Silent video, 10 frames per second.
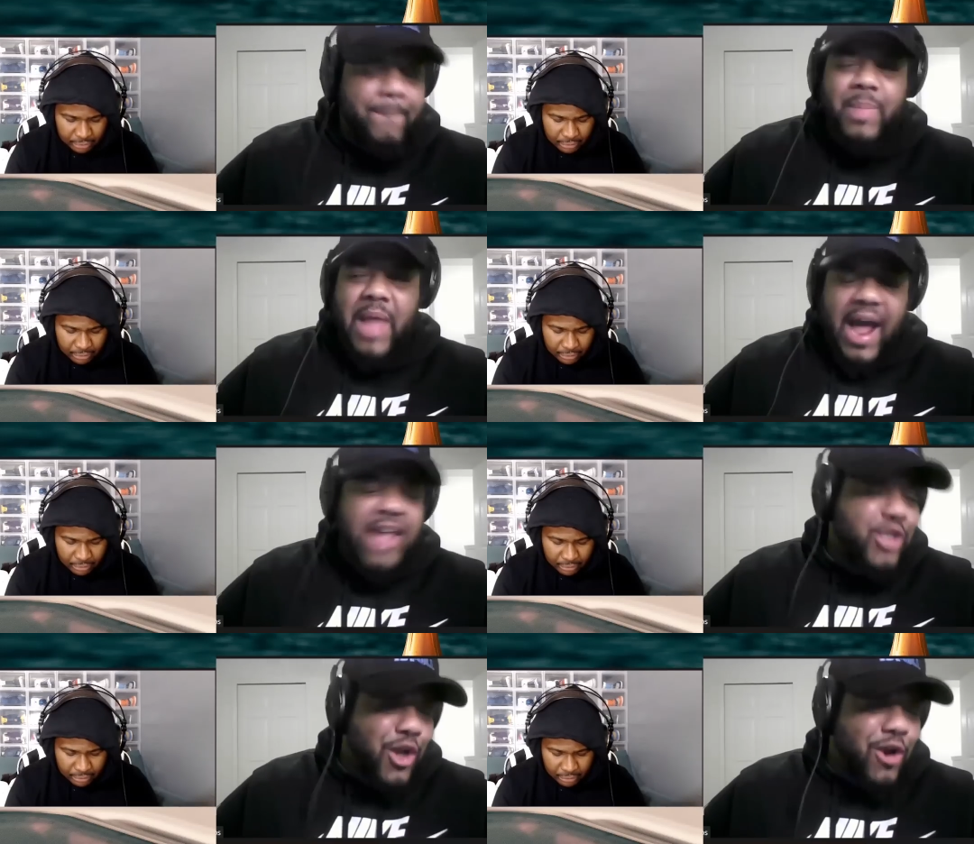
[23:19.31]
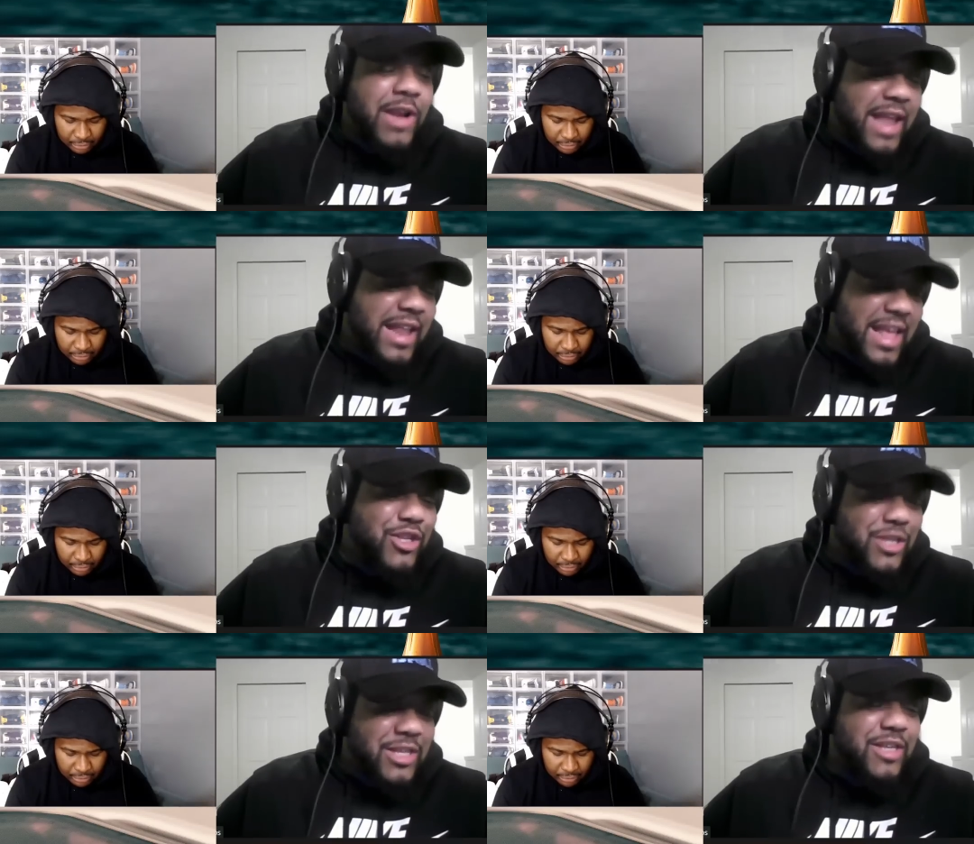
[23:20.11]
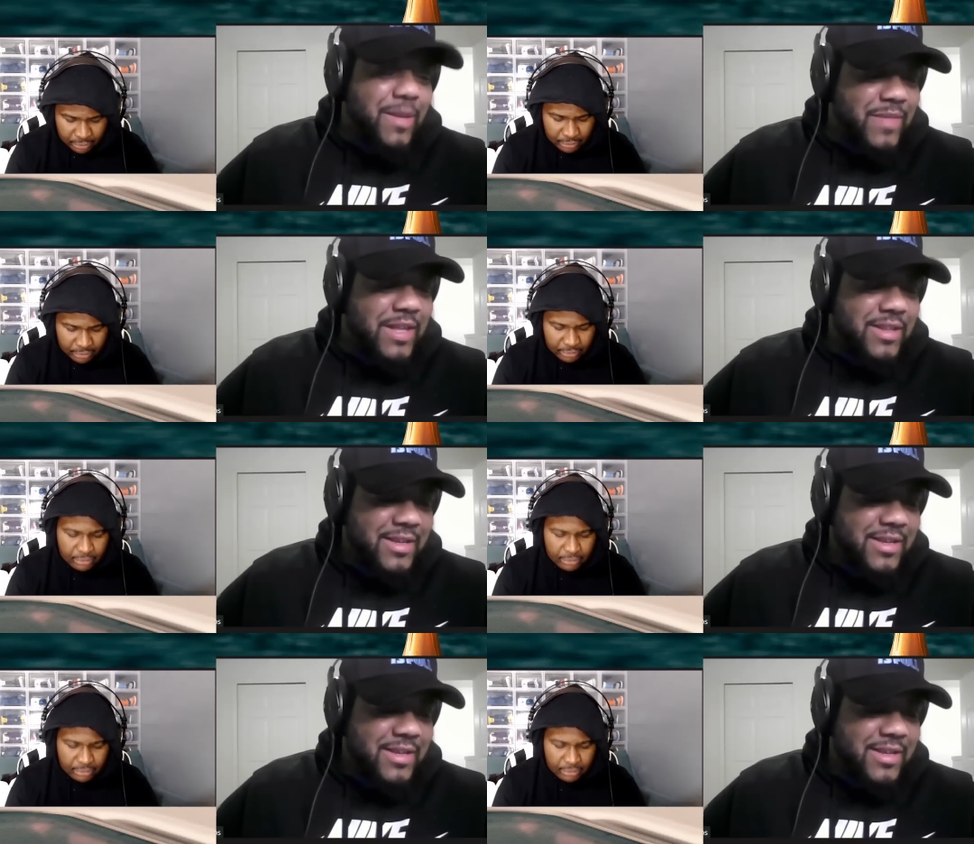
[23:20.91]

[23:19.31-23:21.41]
Speaker 1: I turned that into something.